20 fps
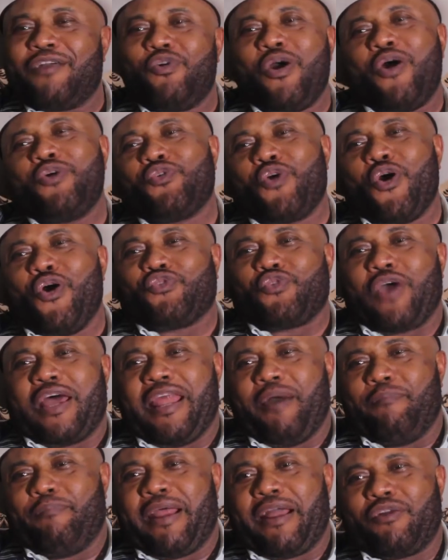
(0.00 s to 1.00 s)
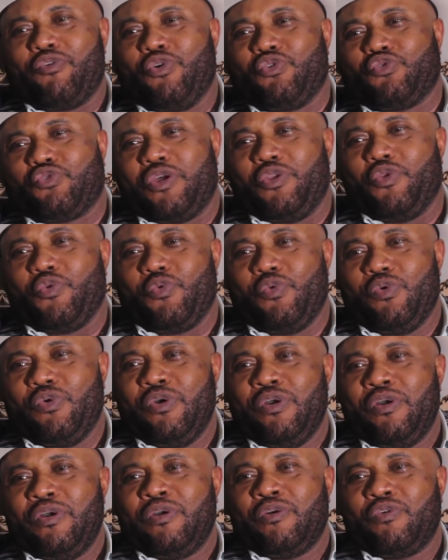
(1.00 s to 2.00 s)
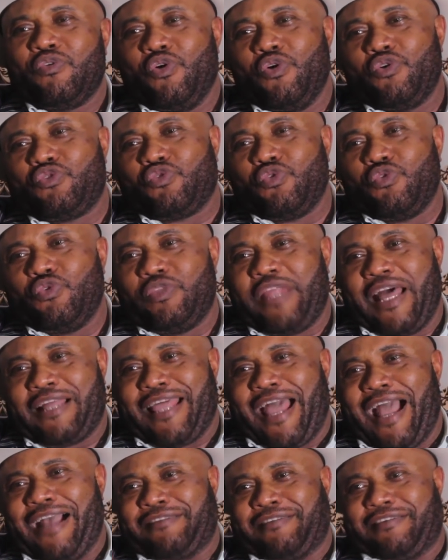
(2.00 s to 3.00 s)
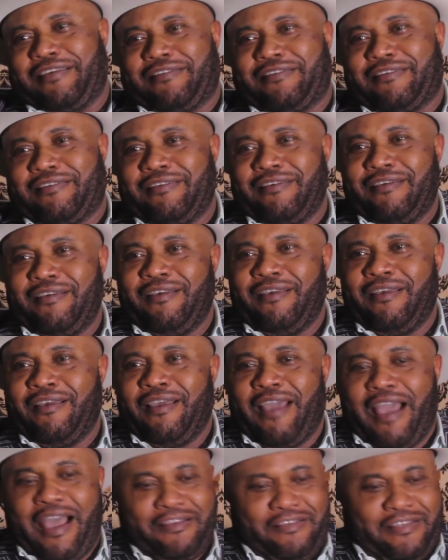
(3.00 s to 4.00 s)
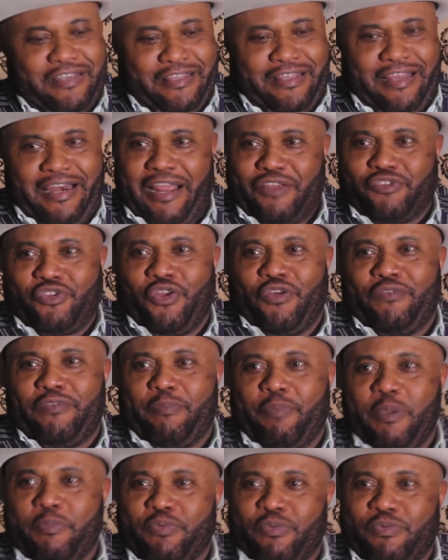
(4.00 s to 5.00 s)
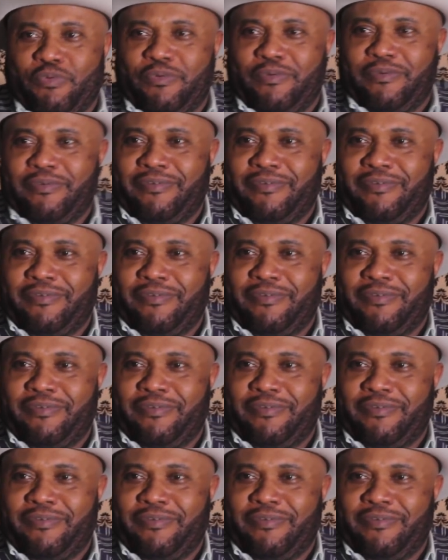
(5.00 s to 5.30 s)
Go to Anambra, go to Enugu, go to that axis and see the reaction of the people.